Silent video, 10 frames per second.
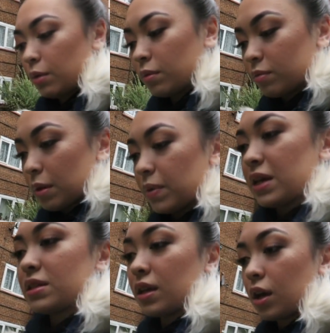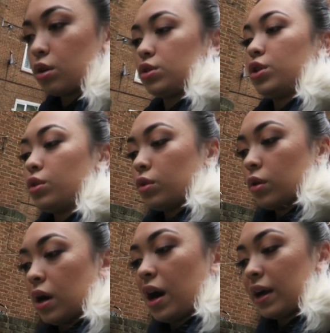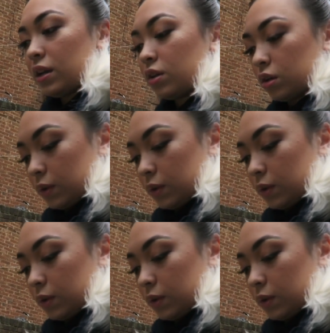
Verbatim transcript: went with my basic go-to eye look,